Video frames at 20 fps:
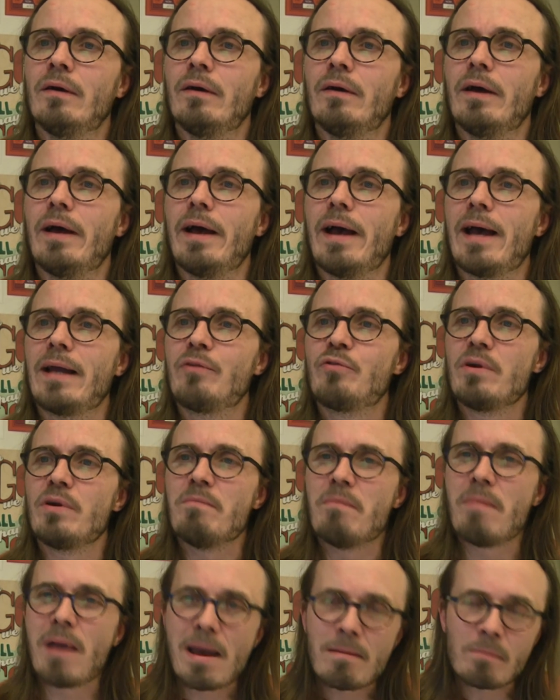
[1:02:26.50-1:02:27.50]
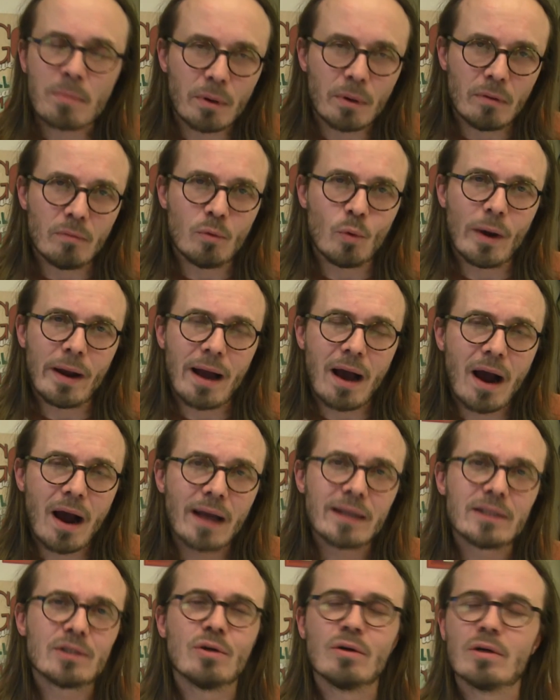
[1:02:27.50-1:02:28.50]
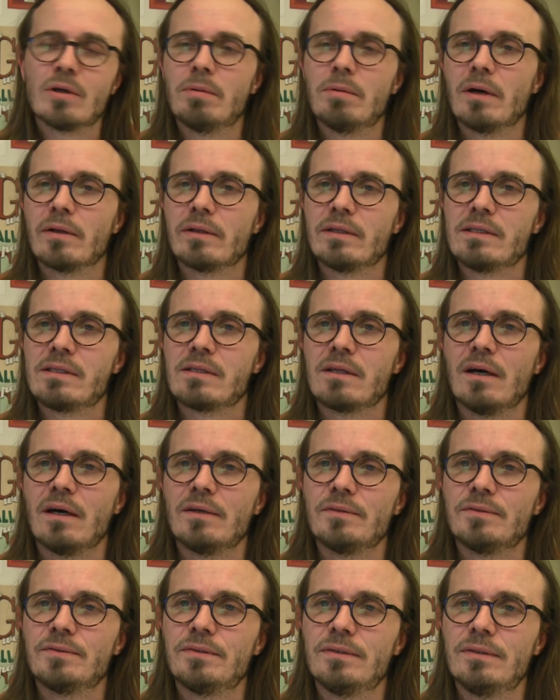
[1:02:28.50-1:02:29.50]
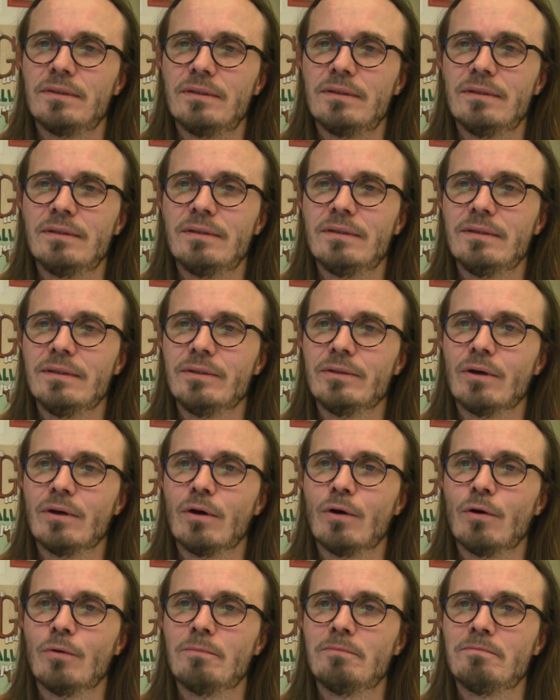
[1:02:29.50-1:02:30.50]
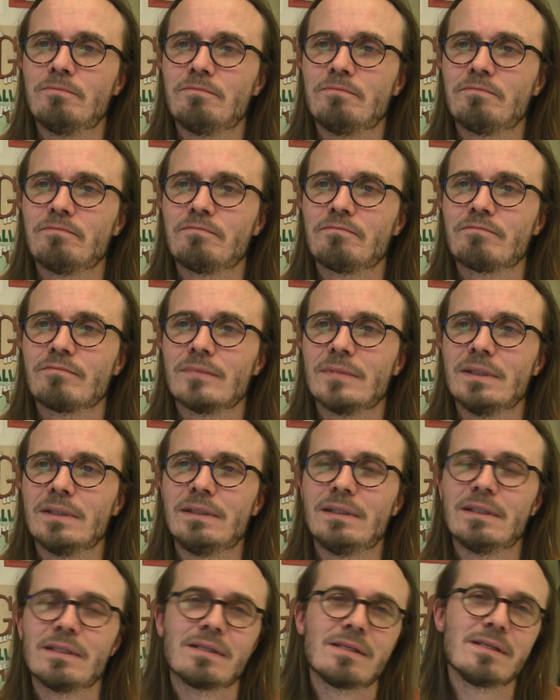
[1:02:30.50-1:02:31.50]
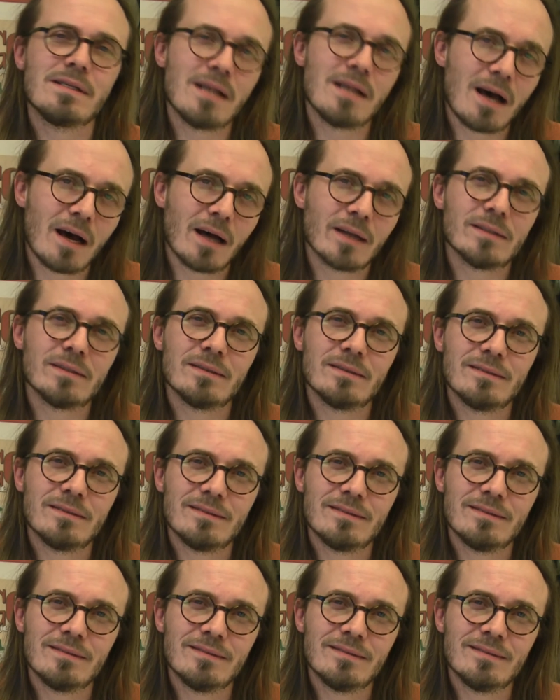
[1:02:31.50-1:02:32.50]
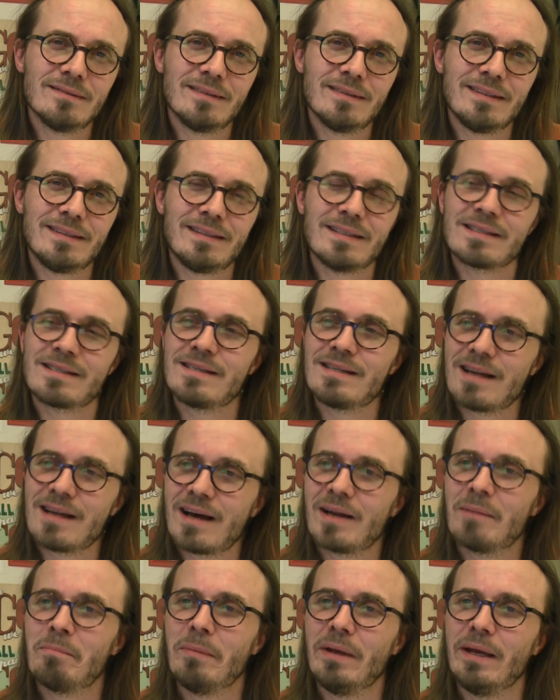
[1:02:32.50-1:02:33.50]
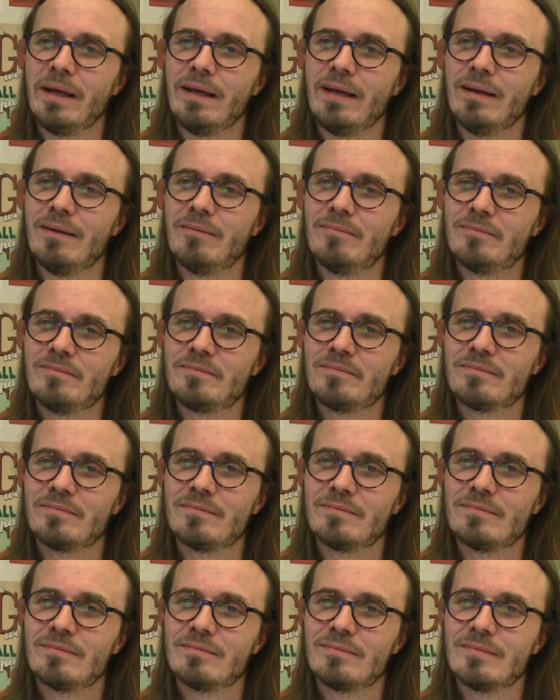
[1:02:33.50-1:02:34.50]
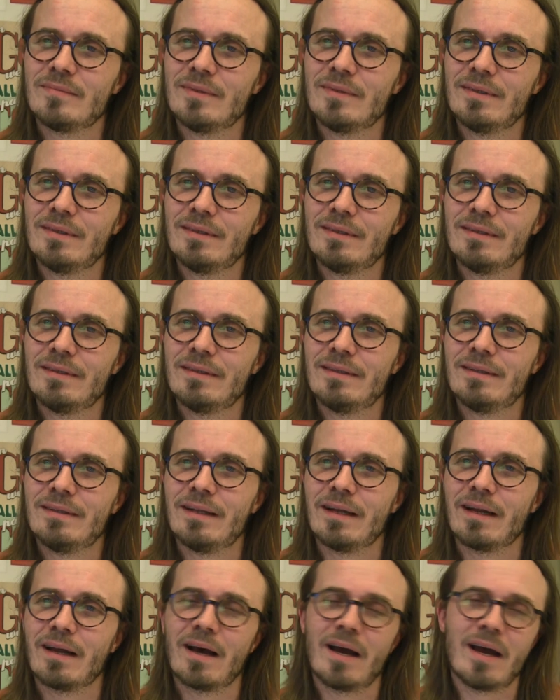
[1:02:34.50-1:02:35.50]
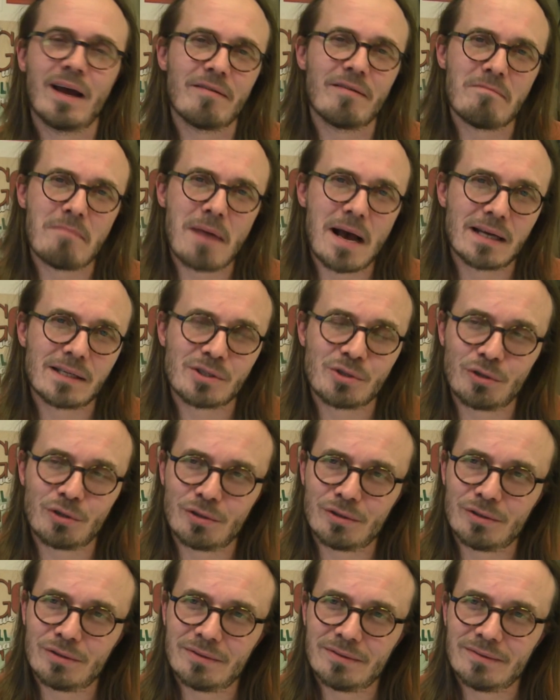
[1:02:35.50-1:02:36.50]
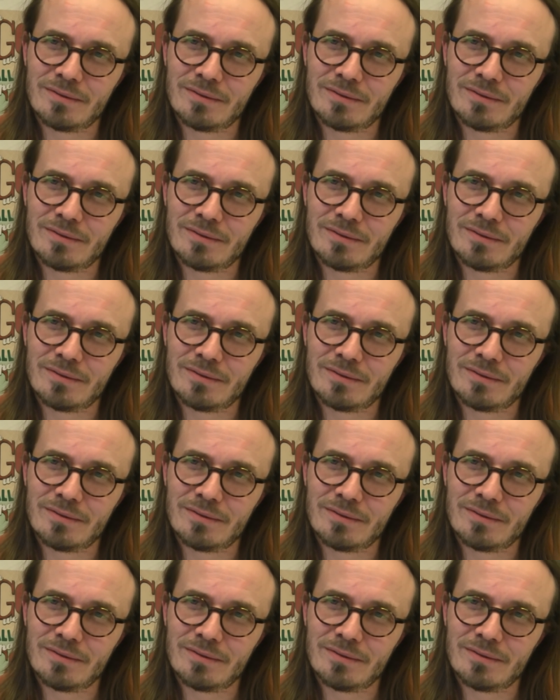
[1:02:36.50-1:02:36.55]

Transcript: And remember, when I talk about this stuff, you know, it does not mean that I have mastered